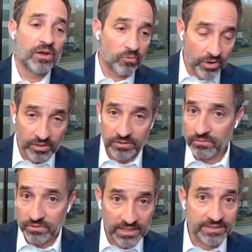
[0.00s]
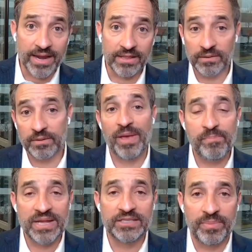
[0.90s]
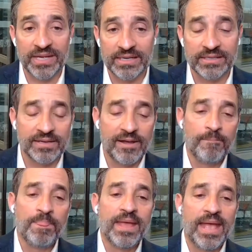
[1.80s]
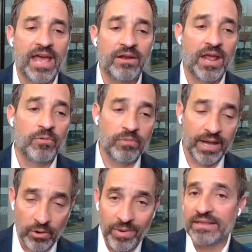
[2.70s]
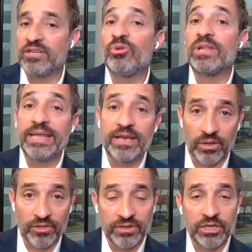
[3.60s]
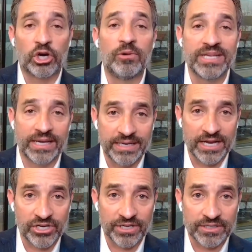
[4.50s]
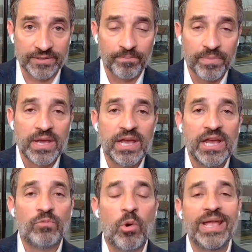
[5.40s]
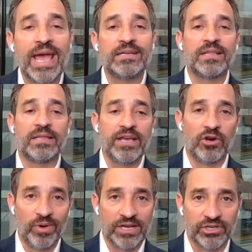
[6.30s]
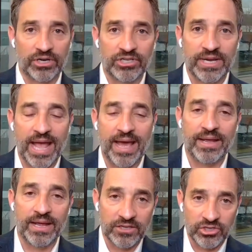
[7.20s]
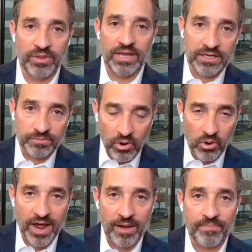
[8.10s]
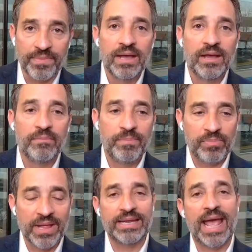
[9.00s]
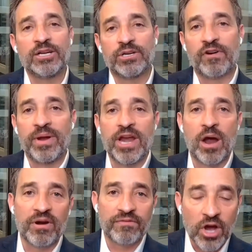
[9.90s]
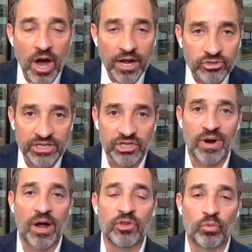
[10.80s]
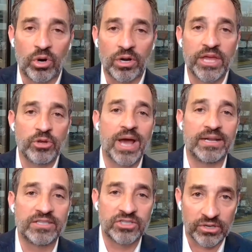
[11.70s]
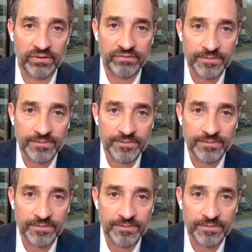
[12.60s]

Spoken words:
We were excited. It was a big piece of business. And again, we had to do the legal, the terms and conditions. Well, we get into the legal research. And so in this program, people had to enter from a number of countries around the world that United served.